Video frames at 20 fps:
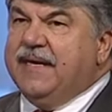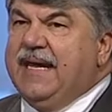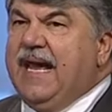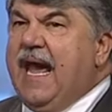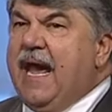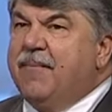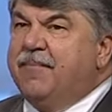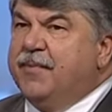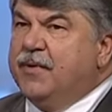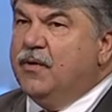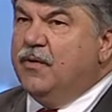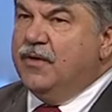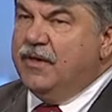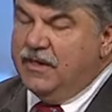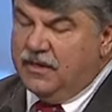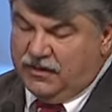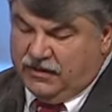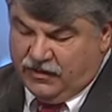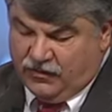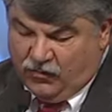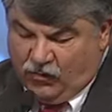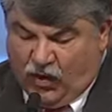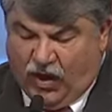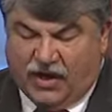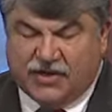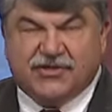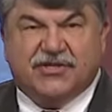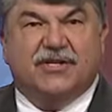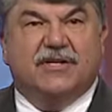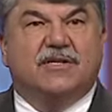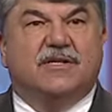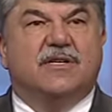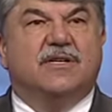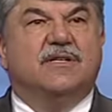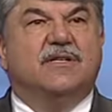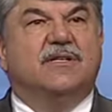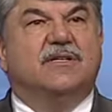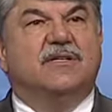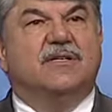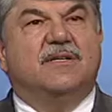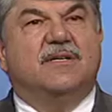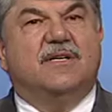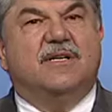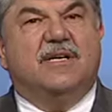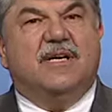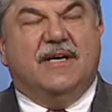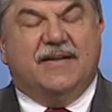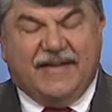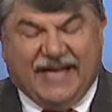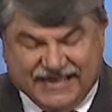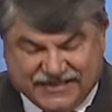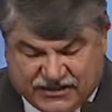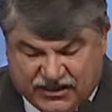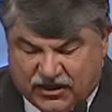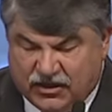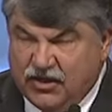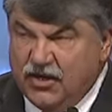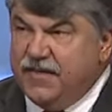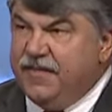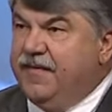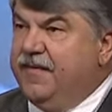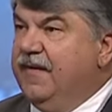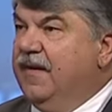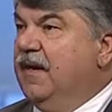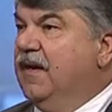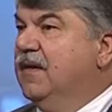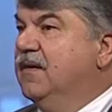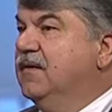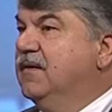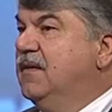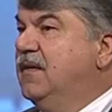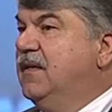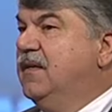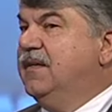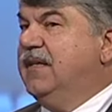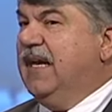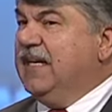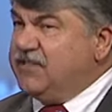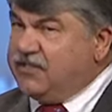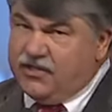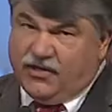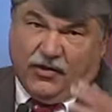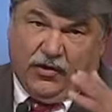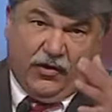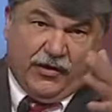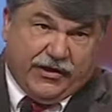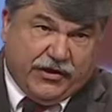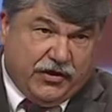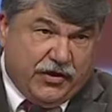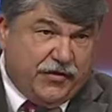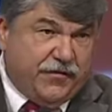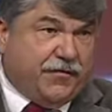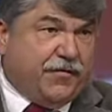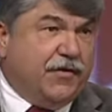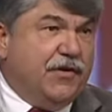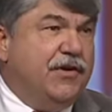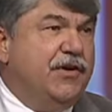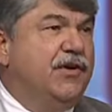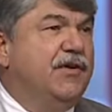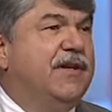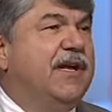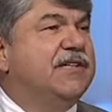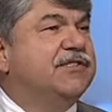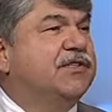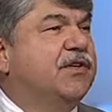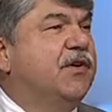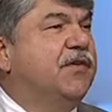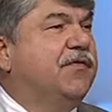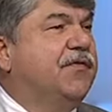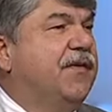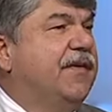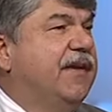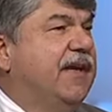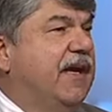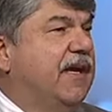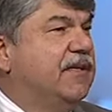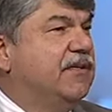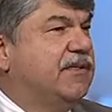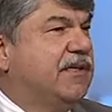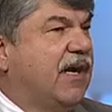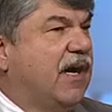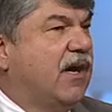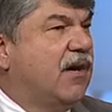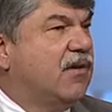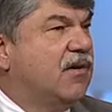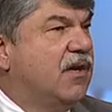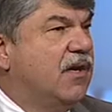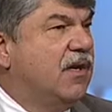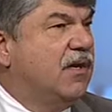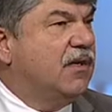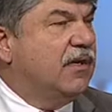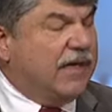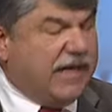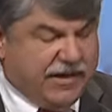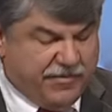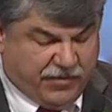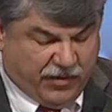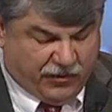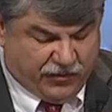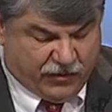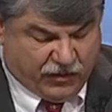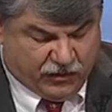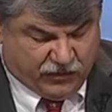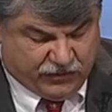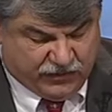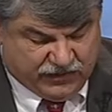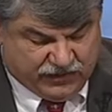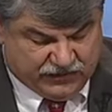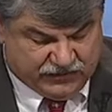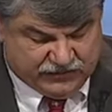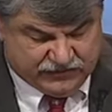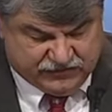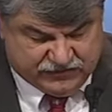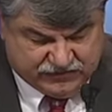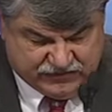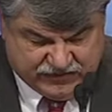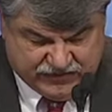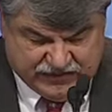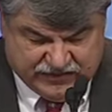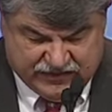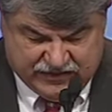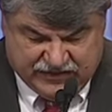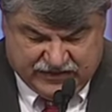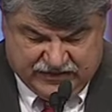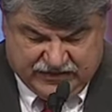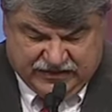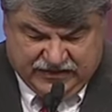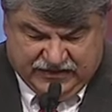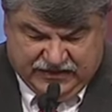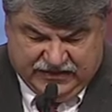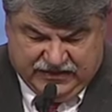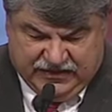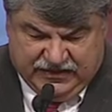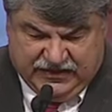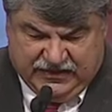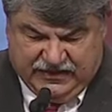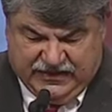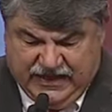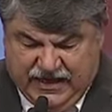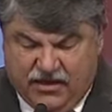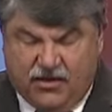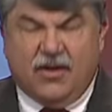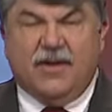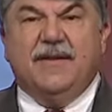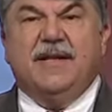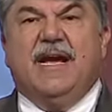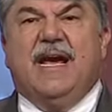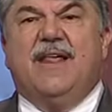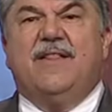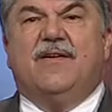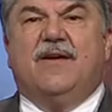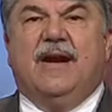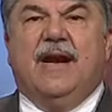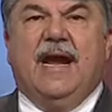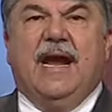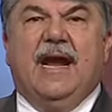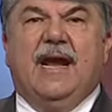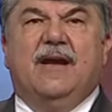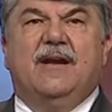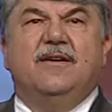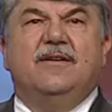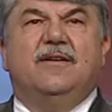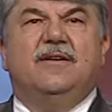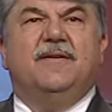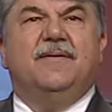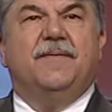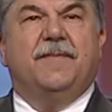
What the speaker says: Capitol Hill in Washington. And that's a good thing. That's not only good for you, that's good for the entire labor movement. Yet on the other hand,